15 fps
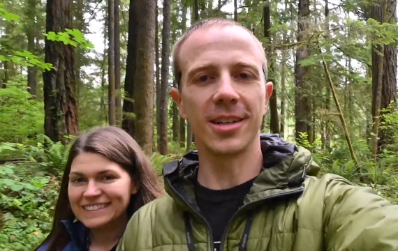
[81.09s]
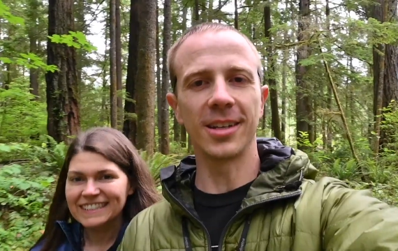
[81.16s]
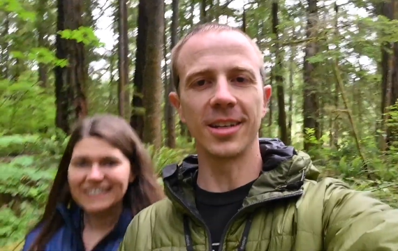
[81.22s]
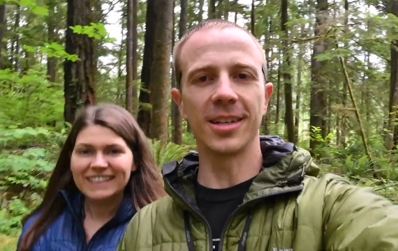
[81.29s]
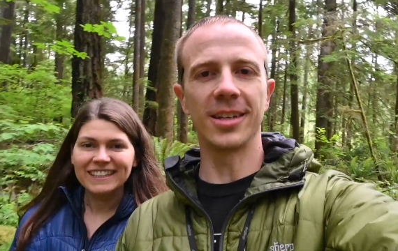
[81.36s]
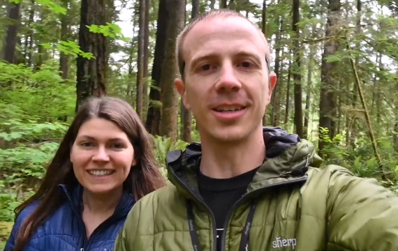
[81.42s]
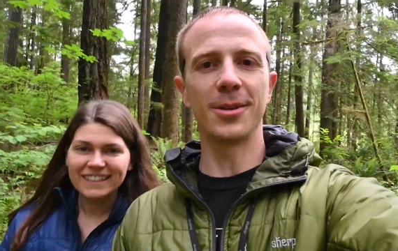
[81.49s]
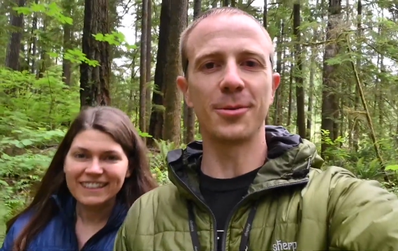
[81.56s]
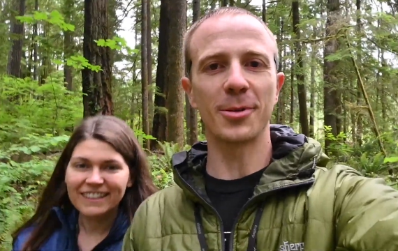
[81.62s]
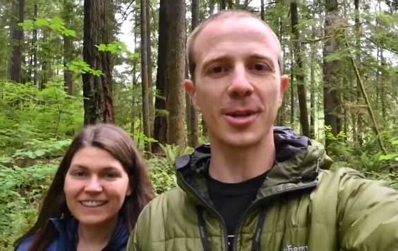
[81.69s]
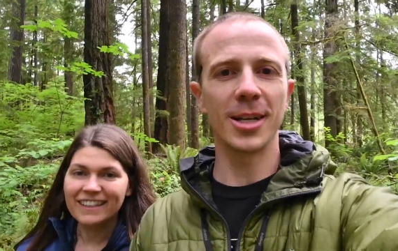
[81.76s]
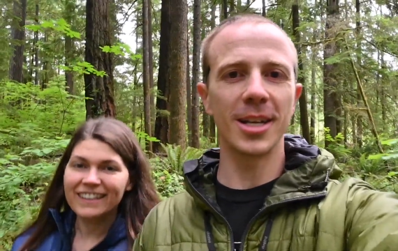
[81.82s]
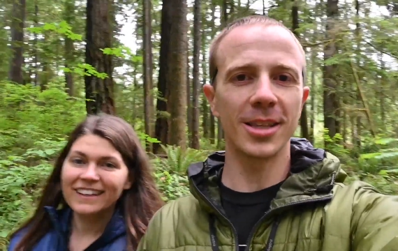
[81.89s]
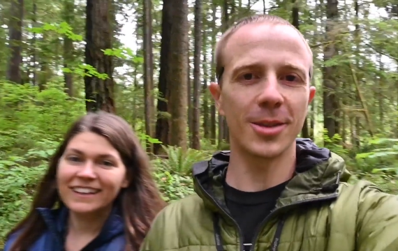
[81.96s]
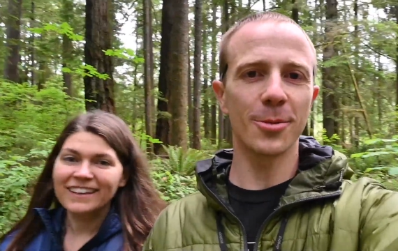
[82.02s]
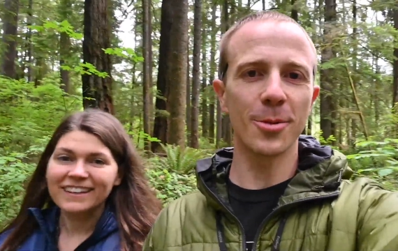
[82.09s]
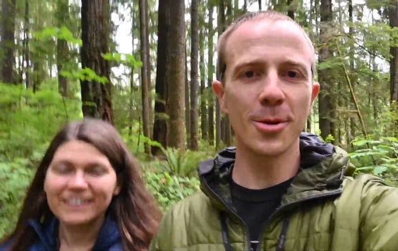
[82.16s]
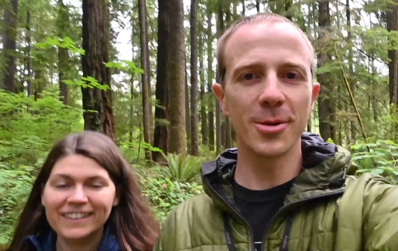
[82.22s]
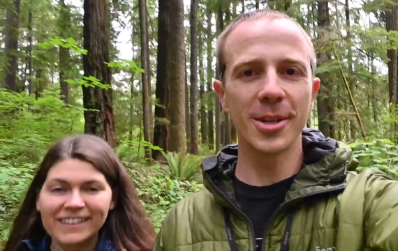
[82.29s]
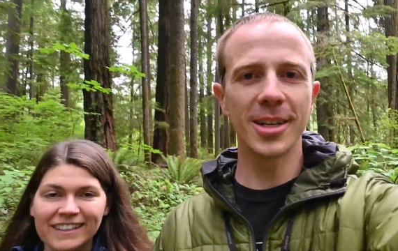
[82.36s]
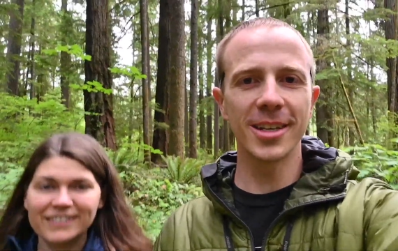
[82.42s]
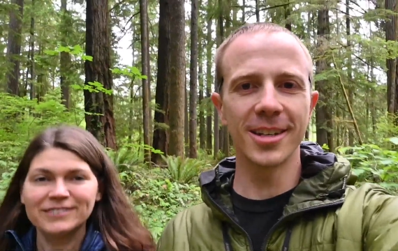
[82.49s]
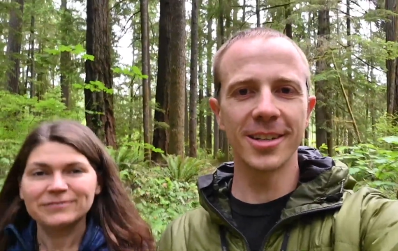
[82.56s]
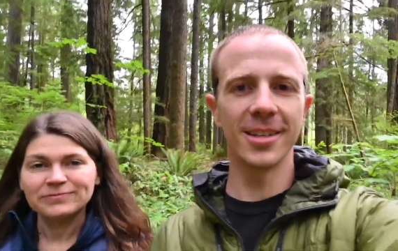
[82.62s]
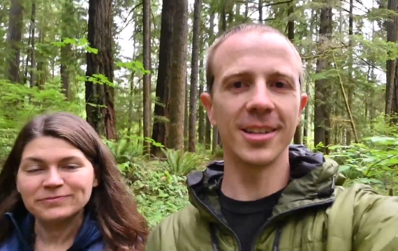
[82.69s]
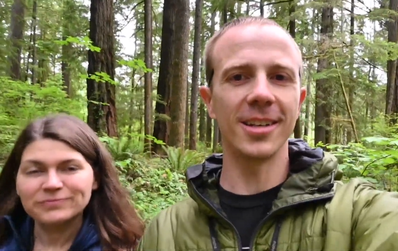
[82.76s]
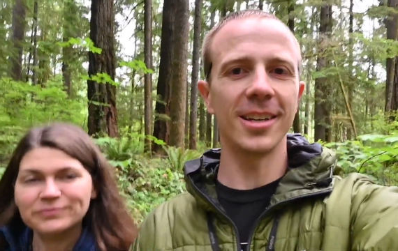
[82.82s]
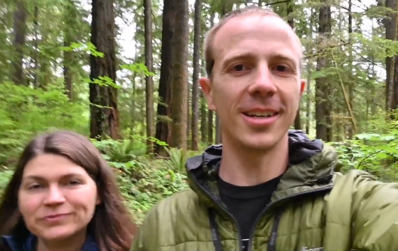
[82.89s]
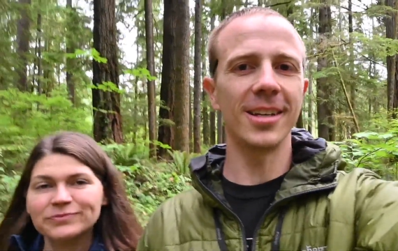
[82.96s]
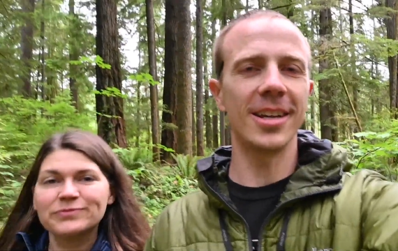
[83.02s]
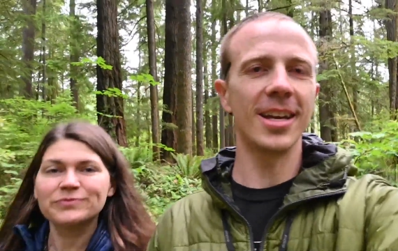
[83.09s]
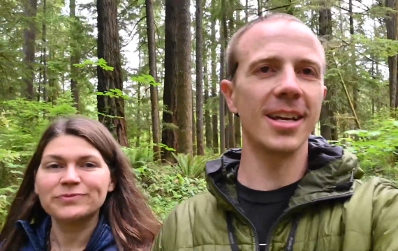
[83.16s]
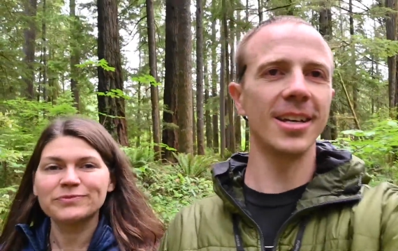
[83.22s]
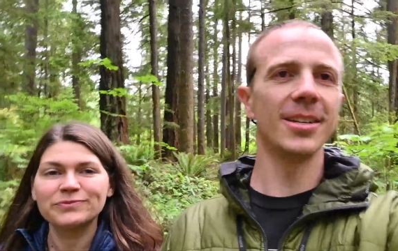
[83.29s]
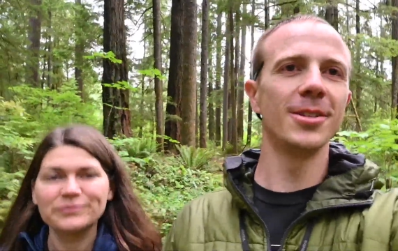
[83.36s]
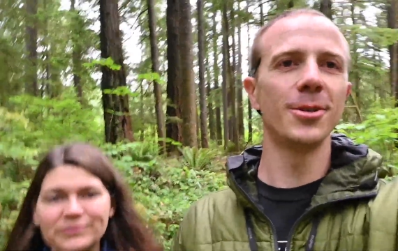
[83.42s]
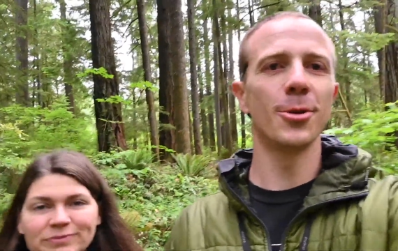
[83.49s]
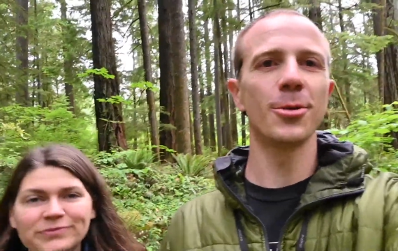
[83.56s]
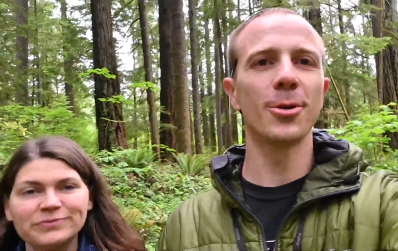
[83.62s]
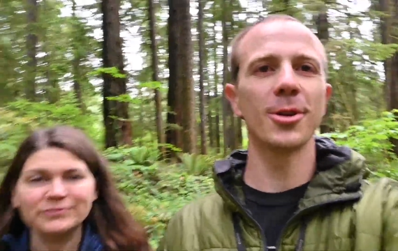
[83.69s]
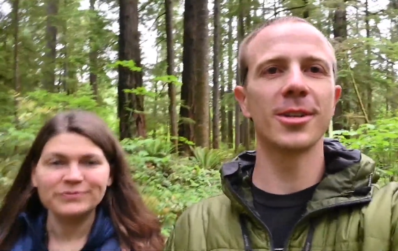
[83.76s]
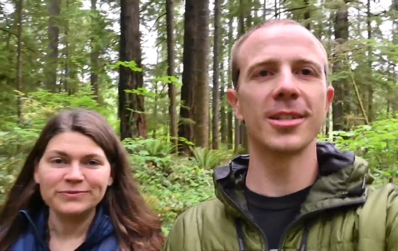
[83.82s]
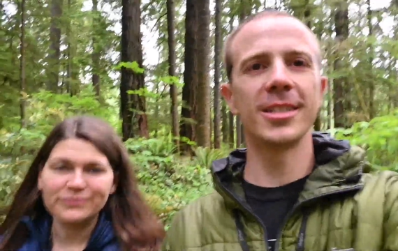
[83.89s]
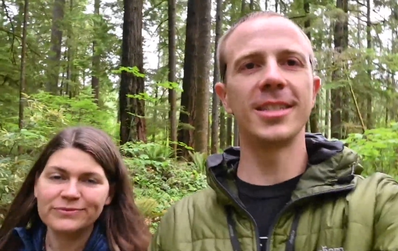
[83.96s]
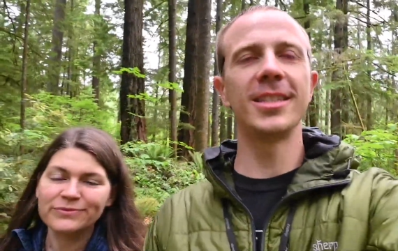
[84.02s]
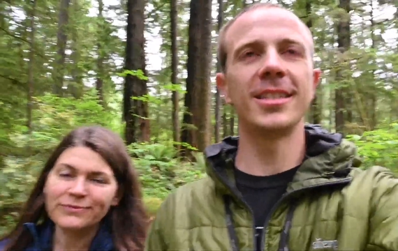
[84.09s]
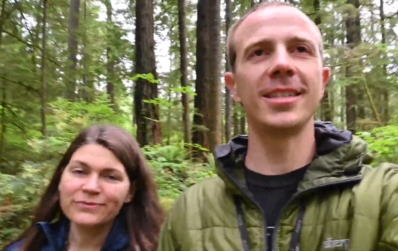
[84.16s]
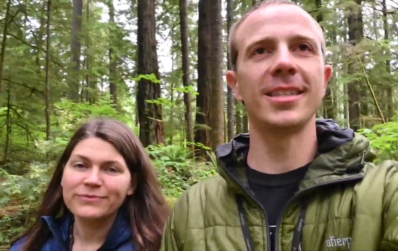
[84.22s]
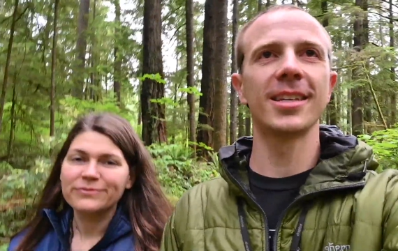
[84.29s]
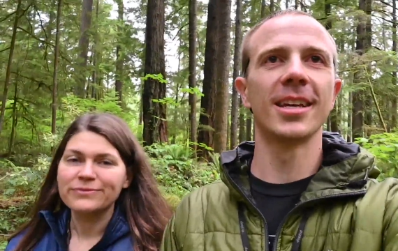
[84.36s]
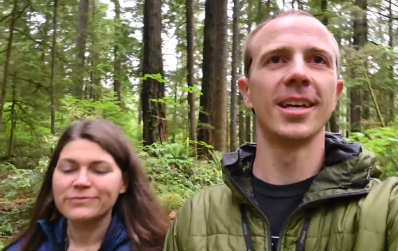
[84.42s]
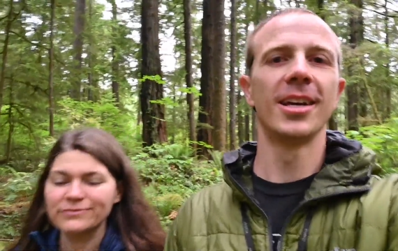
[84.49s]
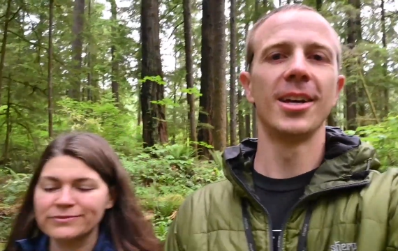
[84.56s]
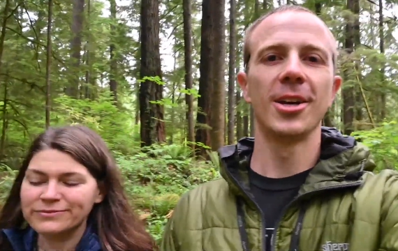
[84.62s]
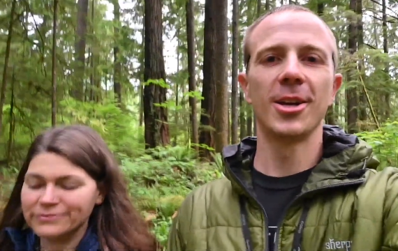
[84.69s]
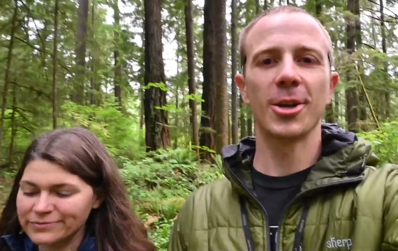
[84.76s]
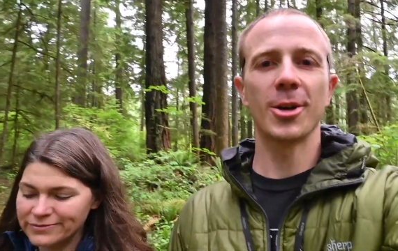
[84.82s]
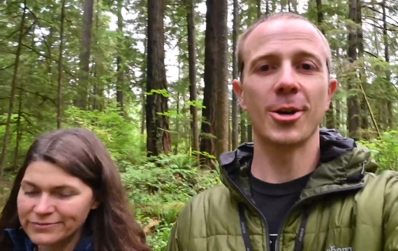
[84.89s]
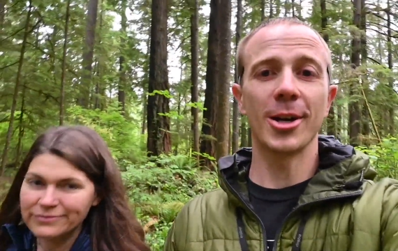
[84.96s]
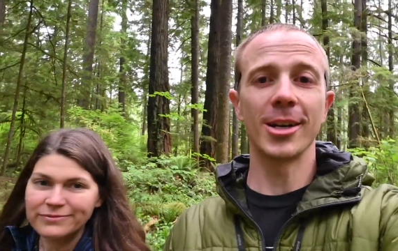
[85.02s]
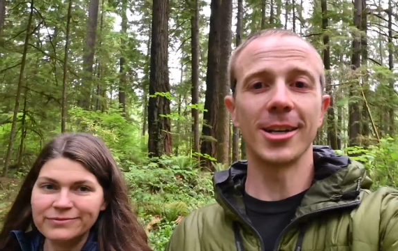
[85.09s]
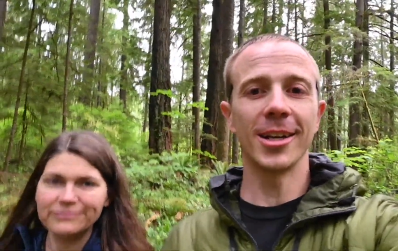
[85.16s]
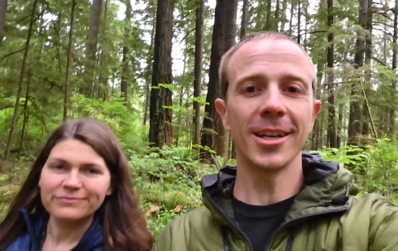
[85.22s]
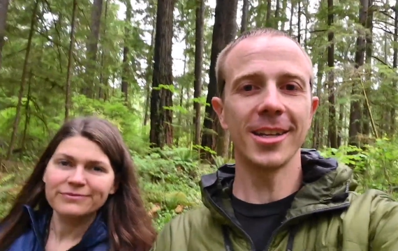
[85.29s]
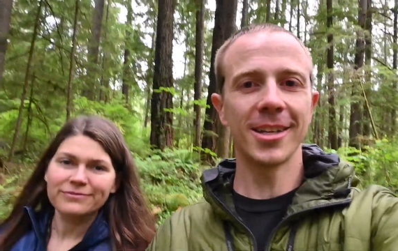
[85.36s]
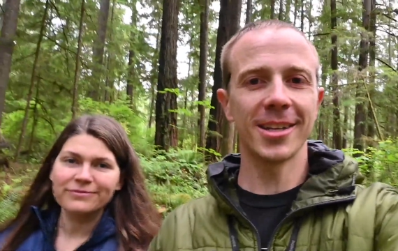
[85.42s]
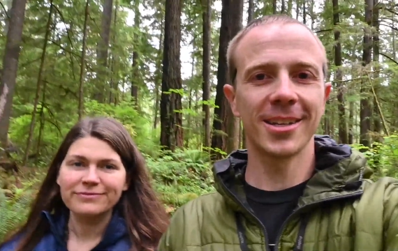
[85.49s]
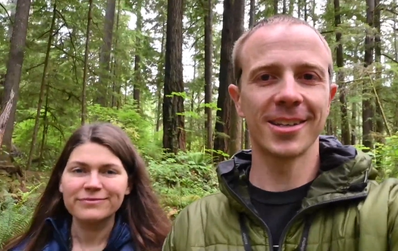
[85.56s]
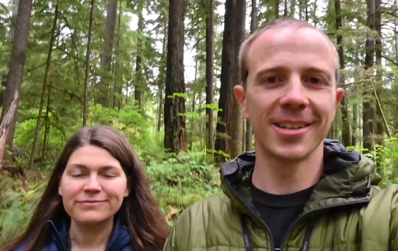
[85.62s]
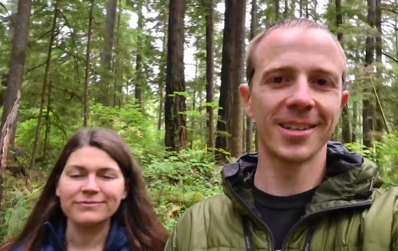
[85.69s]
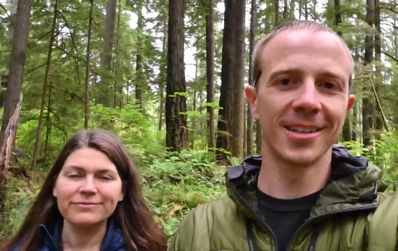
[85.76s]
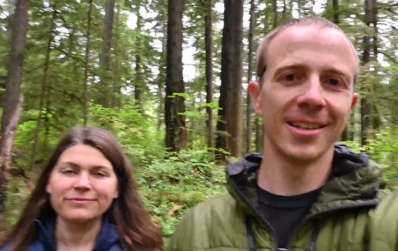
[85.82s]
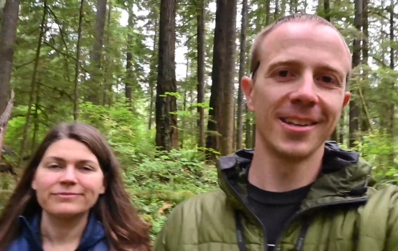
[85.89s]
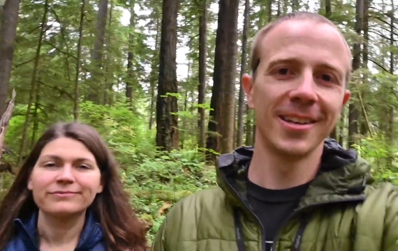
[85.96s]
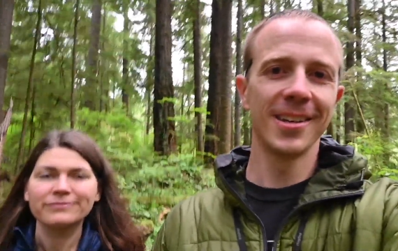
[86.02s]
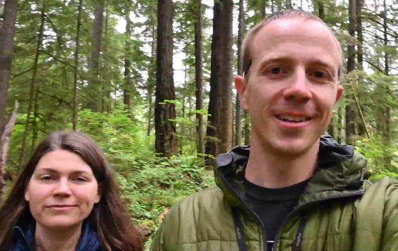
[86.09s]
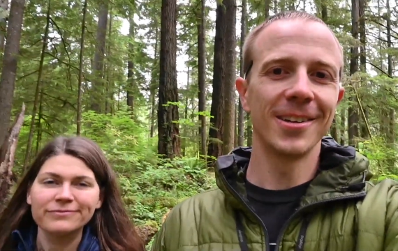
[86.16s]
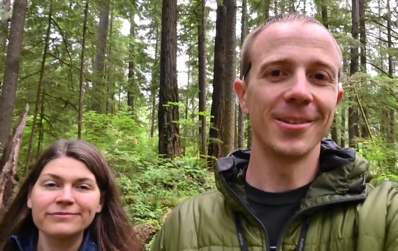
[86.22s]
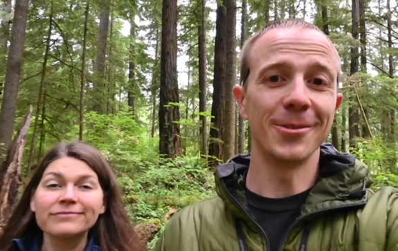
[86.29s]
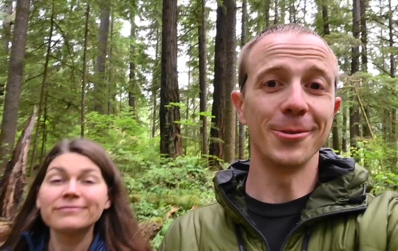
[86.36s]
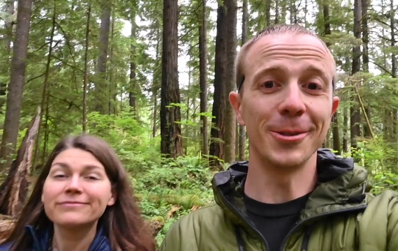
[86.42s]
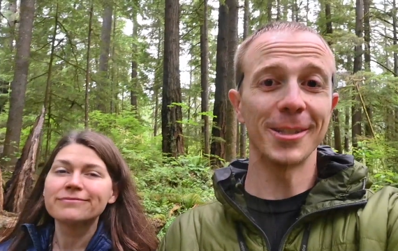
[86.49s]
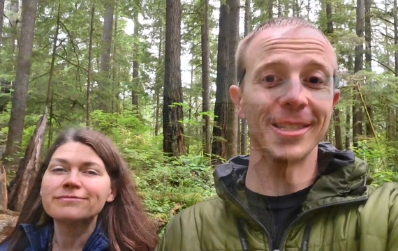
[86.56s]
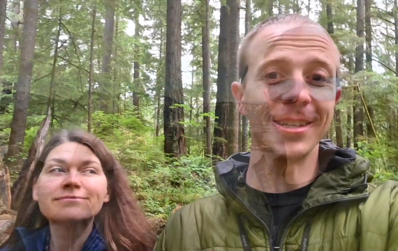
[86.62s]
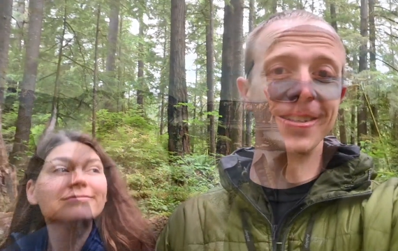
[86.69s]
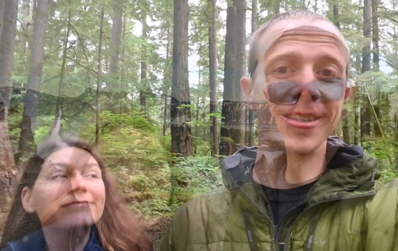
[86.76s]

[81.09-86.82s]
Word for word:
Speaker 1: and we're gonna hit the road again and head towards Crater Lake. We'll see